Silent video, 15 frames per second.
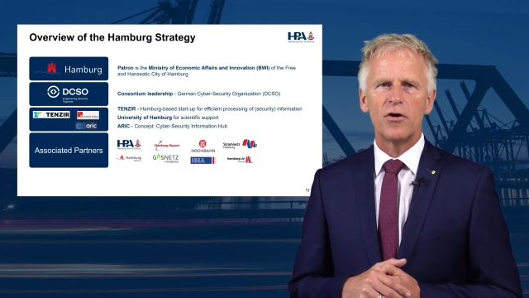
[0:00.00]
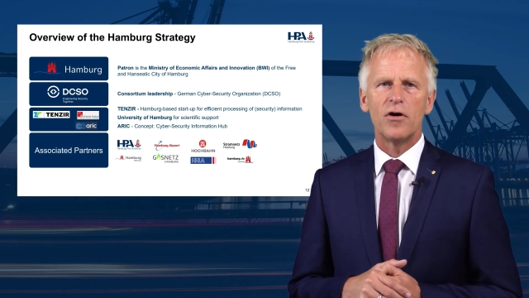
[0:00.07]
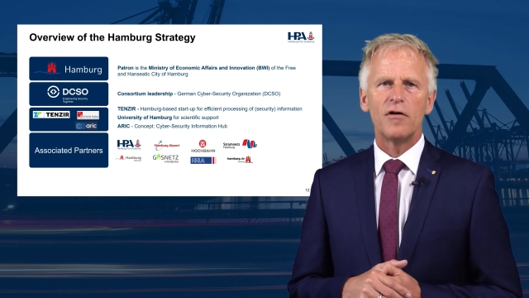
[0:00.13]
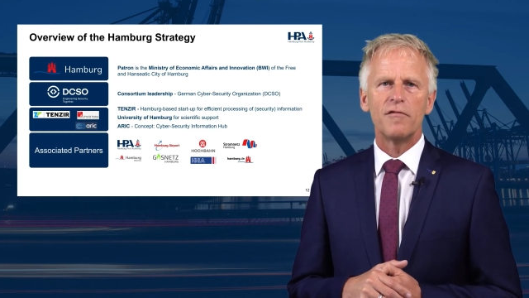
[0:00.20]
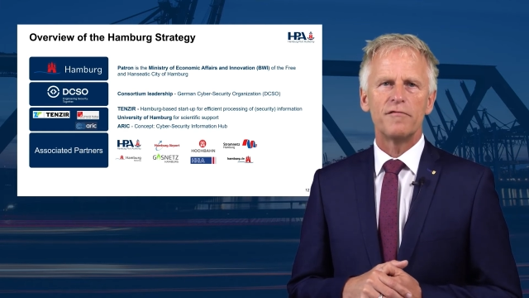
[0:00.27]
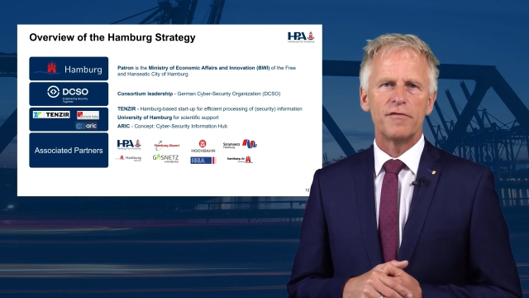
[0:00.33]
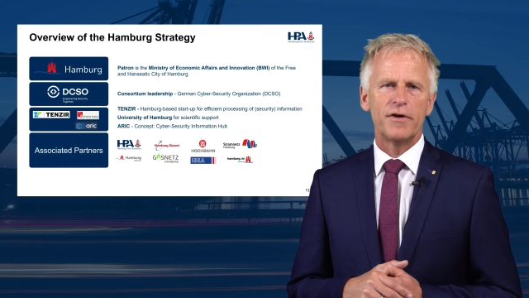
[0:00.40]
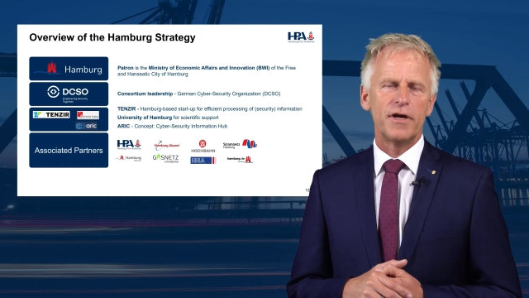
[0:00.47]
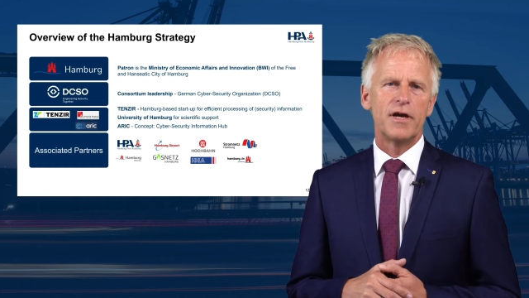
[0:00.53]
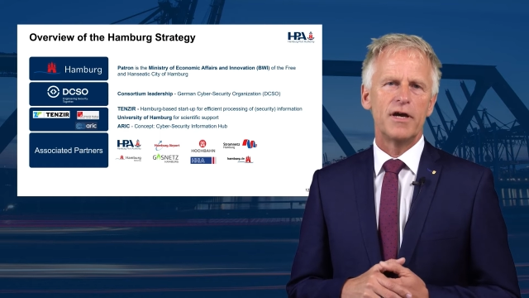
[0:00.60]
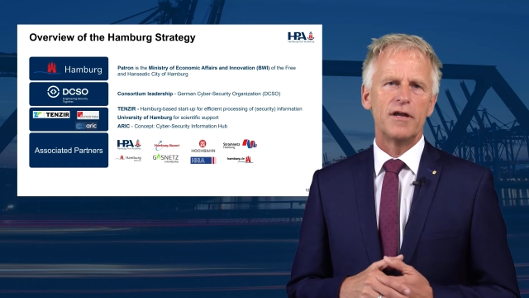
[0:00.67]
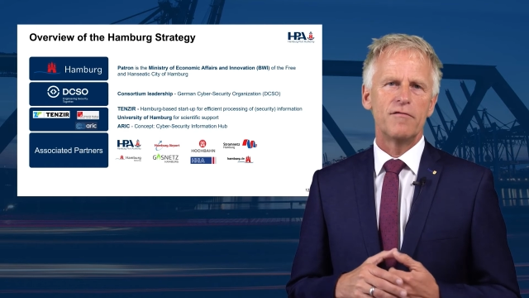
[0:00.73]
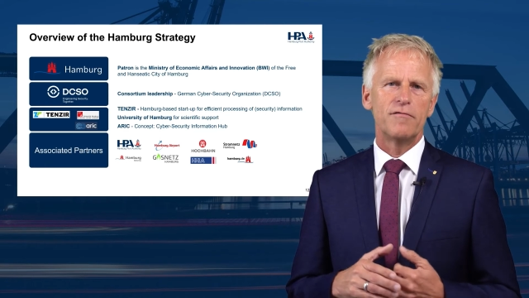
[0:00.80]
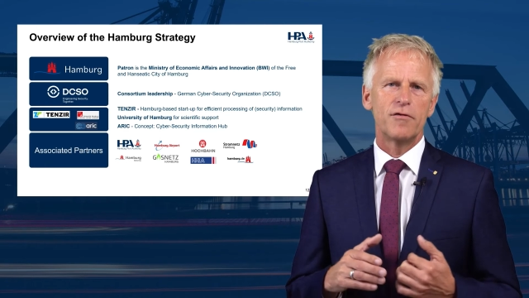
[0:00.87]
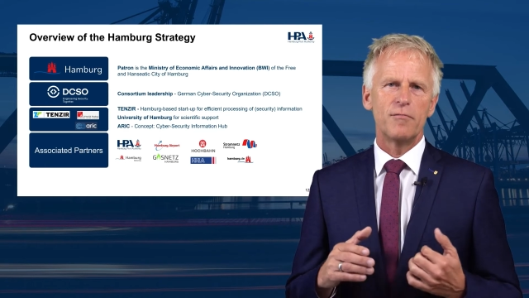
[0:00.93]
of
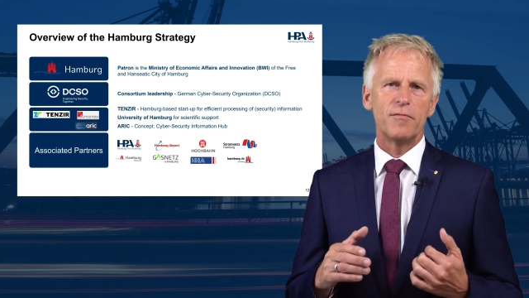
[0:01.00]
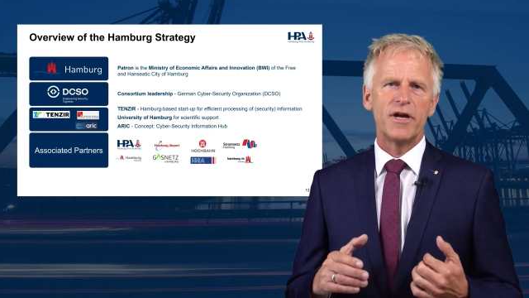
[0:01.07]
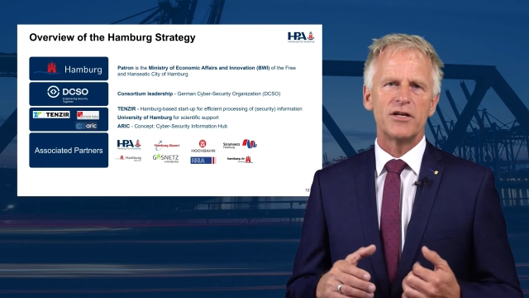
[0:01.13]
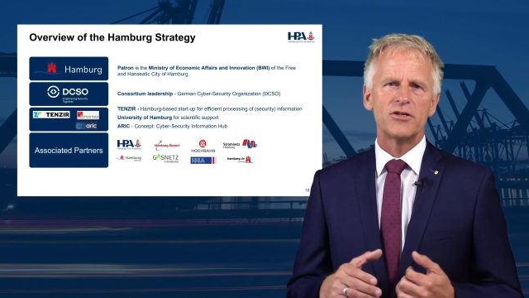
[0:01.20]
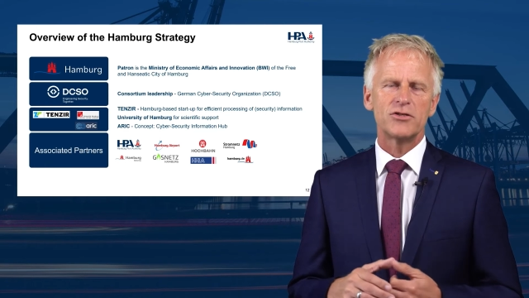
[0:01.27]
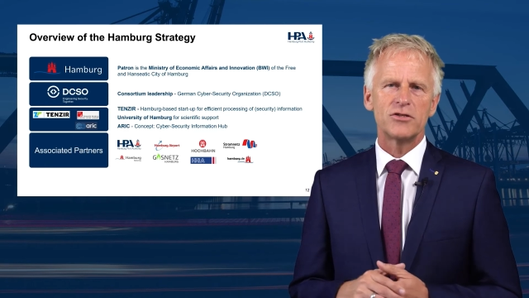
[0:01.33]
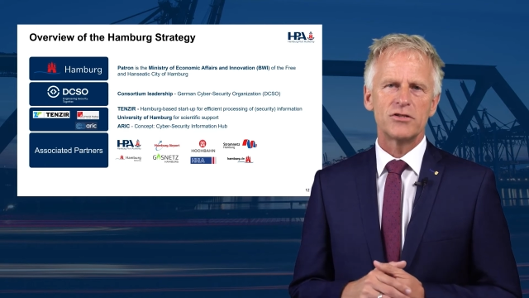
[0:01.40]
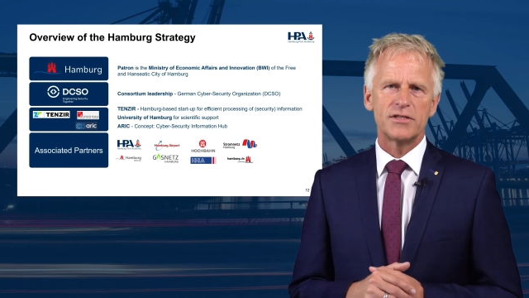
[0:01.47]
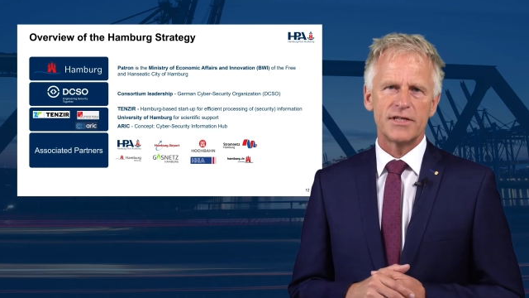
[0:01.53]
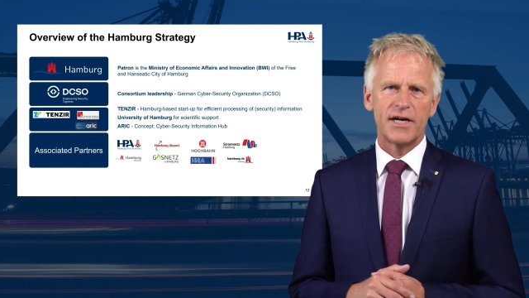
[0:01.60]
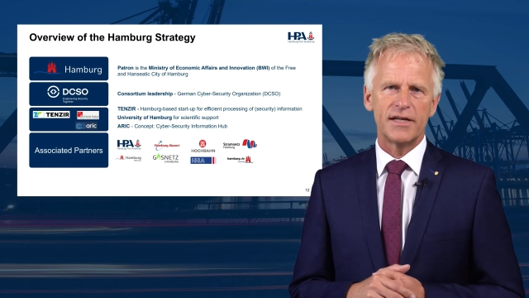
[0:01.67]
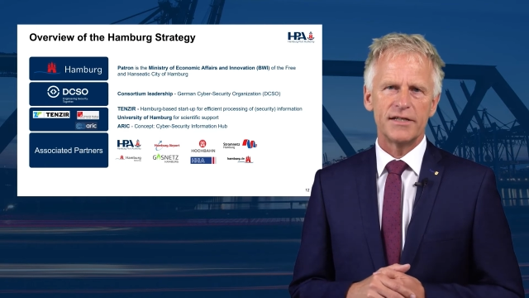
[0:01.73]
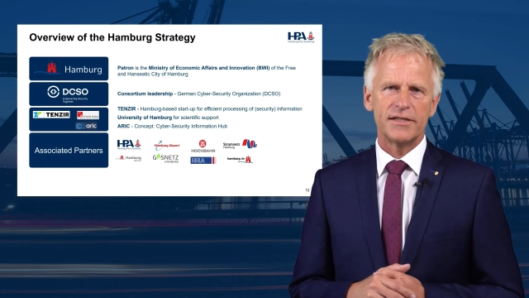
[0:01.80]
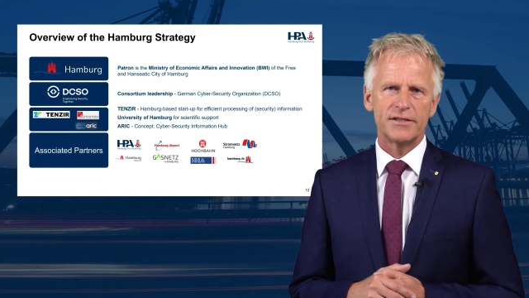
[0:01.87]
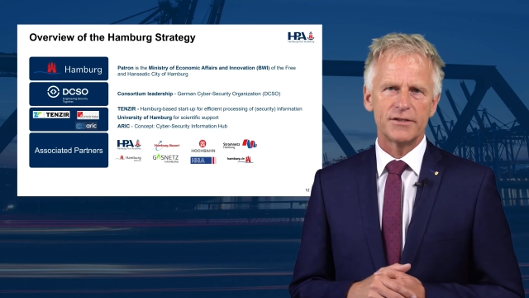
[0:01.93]
information
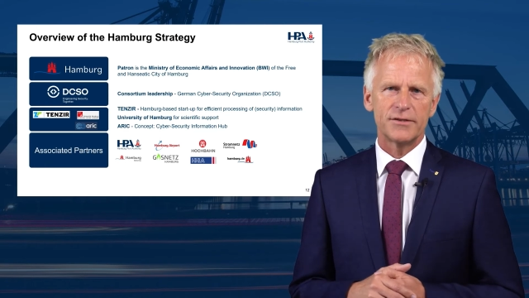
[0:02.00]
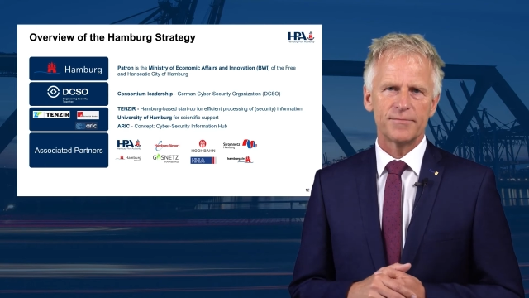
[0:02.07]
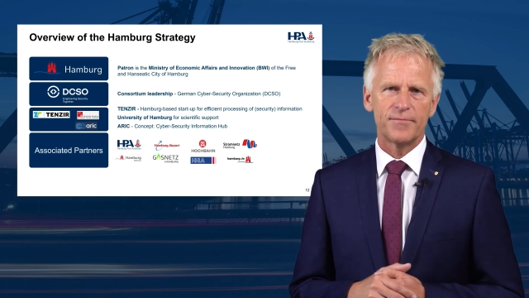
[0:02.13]
studies.